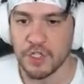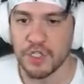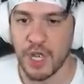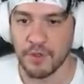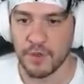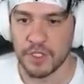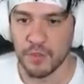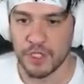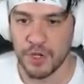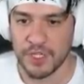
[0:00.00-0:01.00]
Stop doing
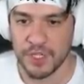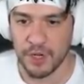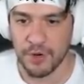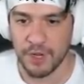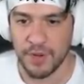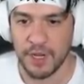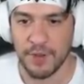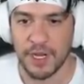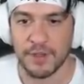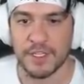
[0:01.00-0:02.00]
so much crazy shit. Okay, right here,
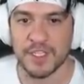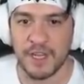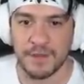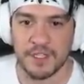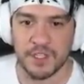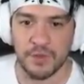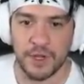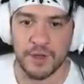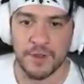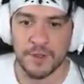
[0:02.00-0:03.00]
right here. This is it. This is the
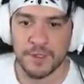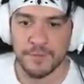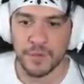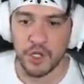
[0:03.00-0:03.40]
one. No!